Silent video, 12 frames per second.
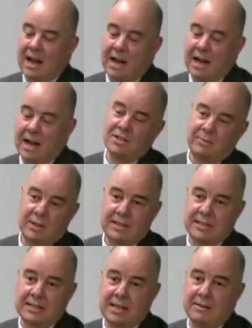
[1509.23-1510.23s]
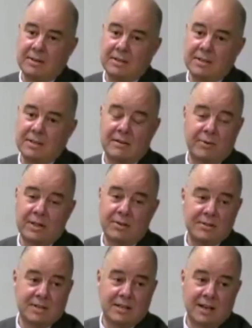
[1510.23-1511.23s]
actually, what they said was, if we
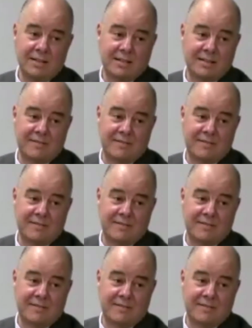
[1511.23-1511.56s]
lose clients,